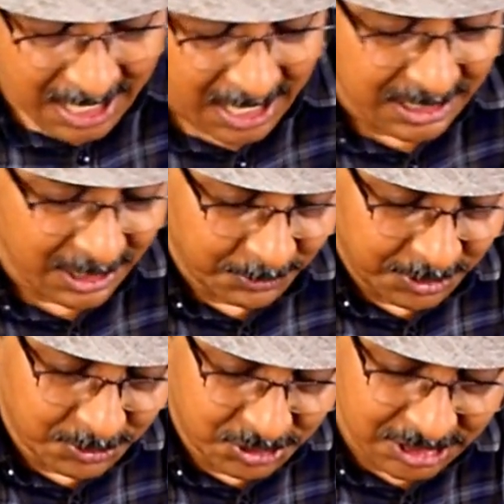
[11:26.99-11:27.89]
Now you
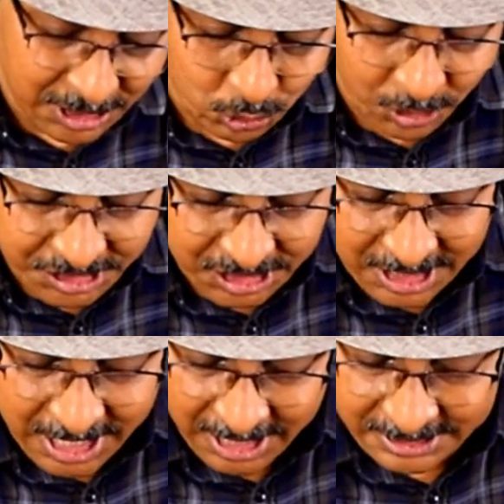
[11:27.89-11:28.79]
deal 20
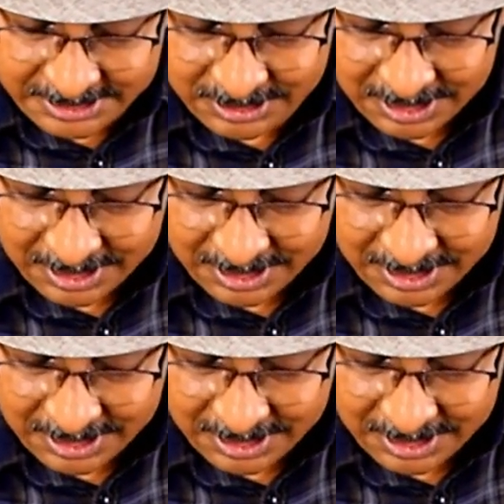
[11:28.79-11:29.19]
cards.